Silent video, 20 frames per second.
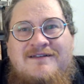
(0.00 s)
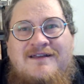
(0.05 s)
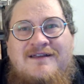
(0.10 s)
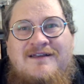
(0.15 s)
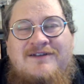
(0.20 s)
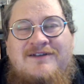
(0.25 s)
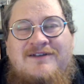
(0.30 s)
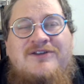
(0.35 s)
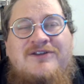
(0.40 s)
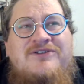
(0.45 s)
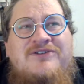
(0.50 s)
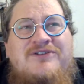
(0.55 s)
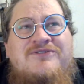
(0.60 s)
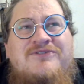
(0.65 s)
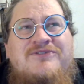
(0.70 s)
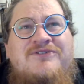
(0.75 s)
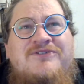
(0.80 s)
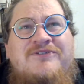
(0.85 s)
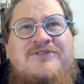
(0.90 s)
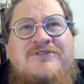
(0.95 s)
and
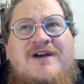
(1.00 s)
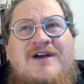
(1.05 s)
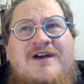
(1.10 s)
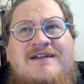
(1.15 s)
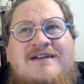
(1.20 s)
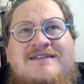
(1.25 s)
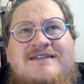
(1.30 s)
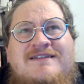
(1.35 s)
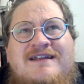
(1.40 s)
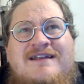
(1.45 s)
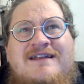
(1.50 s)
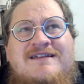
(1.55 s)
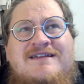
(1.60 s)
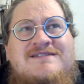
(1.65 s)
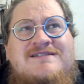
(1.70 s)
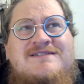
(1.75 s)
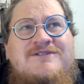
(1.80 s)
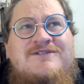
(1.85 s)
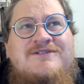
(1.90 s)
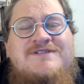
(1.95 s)
you're not getting
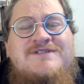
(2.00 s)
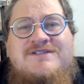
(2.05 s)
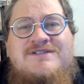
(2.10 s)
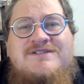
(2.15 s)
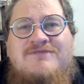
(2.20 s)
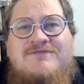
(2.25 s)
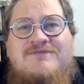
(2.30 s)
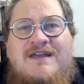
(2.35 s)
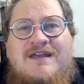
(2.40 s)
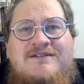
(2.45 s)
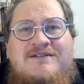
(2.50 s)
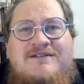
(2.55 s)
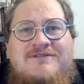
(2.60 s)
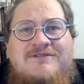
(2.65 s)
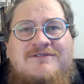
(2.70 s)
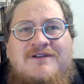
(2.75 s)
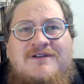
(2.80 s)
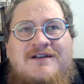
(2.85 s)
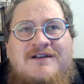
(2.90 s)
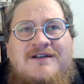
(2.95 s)
as close as you can
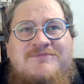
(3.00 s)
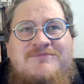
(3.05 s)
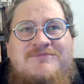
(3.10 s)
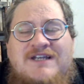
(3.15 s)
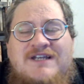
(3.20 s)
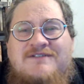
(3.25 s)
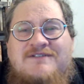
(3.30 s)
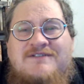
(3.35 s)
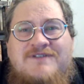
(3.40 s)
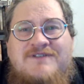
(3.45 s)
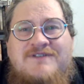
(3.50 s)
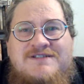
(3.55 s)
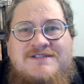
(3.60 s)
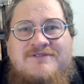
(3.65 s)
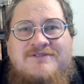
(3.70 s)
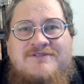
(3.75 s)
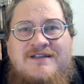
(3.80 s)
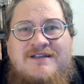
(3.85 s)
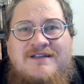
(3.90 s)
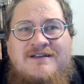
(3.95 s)
to an objective
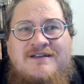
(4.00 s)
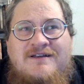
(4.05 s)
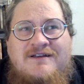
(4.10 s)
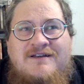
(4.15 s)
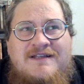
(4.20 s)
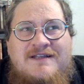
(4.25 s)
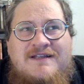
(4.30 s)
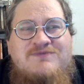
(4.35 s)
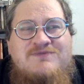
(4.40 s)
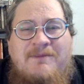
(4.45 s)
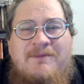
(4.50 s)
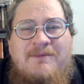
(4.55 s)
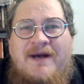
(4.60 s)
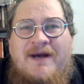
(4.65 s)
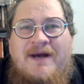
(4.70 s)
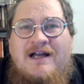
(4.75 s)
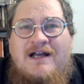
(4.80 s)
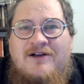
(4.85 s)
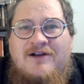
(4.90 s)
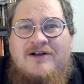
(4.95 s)
history. That's what a
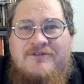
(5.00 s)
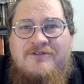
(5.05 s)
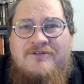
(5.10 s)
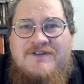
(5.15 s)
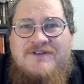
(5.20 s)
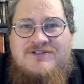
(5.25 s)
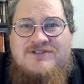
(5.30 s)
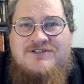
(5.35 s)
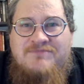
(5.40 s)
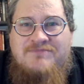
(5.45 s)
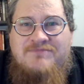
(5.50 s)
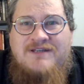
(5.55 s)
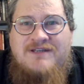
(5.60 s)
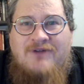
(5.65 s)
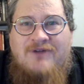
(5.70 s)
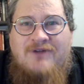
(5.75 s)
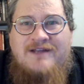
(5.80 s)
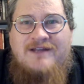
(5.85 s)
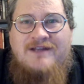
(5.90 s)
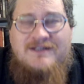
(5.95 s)
biography should be,
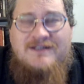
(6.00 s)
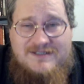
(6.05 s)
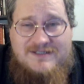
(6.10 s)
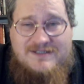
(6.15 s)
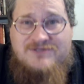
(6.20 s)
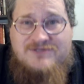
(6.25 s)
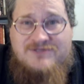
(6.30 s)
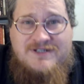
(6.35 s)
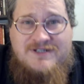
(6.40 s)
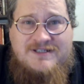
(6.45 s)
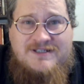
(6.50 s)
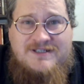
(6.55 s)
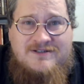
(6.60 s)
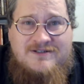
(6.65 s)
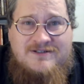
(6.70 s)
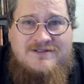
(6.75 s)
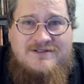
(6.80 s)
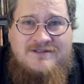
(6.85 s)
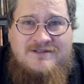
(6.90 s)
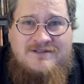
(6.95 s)
right? In the history
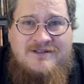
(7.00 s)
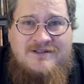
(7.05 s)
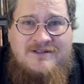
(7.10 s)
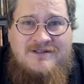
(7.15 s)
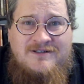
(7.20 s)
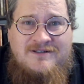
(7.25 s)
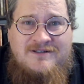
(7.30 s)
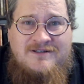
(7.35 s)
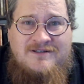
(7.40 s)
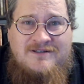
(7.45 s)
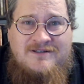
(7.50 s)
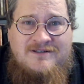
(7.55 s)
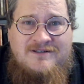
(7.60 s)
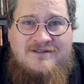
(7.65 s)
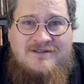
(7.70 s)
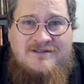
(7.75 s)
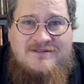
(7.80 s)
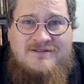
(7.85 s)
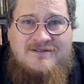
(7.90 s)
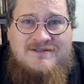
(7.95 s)
section,
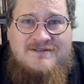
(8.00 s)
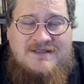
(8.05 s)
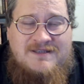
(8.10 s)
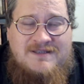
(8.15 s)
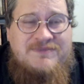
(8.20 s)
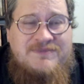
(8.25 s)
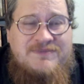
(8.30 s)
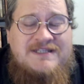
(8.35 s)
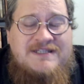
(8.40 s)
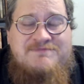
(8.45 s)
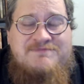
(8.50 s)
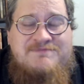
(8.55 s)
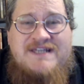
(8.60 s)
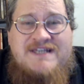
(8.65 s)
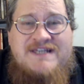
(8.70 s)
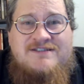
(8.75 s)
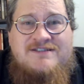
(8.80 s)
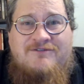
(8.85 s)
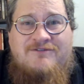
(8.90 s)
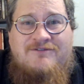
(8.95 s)
something that's
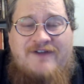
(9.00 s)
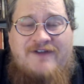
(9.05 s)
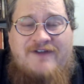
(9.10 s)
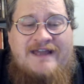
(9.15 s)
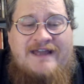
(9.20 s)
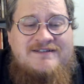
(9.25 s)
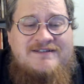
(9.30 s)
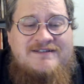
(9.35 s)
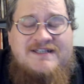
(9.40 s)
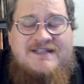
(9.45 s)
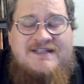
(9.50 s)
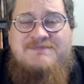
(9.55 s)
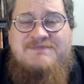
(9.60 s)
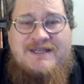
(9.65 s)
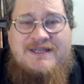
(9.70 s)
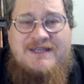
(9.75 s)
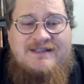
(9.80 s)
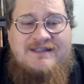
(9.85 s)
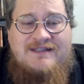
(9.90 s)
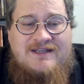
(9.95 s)
based on fact, not
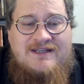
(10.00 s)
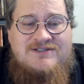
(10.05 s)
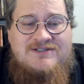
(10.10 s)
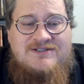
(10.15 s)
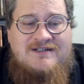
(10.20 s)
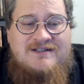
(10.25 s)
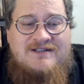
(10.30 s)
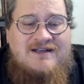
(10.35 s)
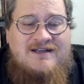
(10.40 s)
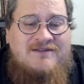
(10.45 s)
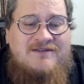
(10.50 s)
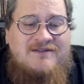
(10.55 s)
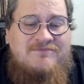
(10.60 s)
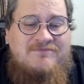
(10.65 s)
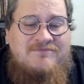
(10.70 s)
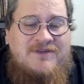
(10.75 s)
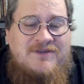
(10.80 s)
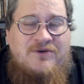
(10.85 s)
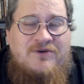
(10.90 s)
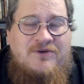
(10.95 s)
speculation, and not
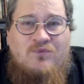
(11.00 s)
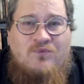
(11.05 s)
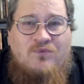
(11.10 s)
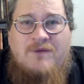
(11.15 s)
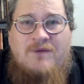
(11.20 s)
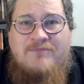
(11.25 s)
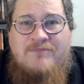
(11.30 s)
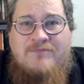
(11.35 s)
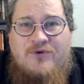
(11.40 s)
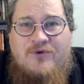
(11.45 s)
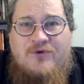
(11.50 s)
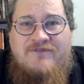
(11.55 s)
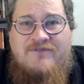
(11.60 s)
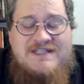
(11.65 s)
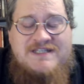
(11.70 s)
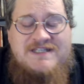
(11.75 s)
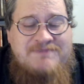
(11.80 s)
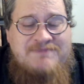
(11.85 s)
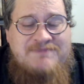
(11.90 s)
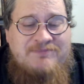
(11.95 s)
what
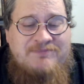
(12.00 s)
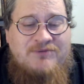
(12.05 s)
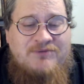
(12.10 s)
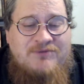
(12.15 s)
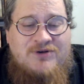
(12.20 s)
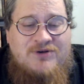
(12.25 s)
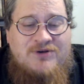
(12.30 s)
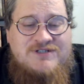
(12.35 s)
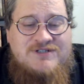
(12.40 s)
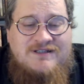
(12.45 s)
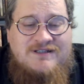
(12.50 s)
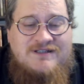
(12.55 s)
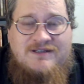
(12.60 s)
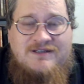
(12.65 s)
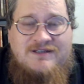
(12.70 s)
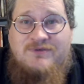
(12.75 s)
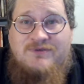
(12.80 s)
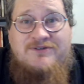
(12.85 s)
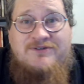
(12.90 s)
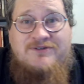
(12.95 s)
motivates people emotionally
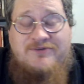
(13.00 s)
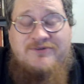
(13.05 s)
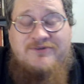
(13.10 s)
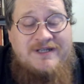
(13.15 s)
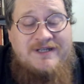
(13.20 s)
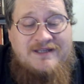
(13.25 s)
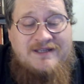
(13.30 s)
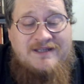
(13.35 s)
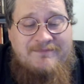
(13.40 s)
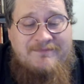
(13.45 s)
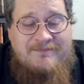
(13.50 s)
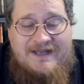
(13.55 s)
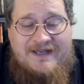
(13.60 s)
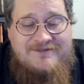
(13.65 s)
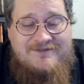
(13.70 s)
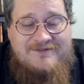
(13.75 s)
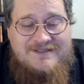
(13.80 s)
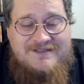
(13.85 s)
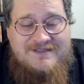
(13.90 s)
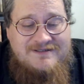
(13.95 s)
that we don't know anything
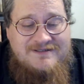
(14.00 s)
about.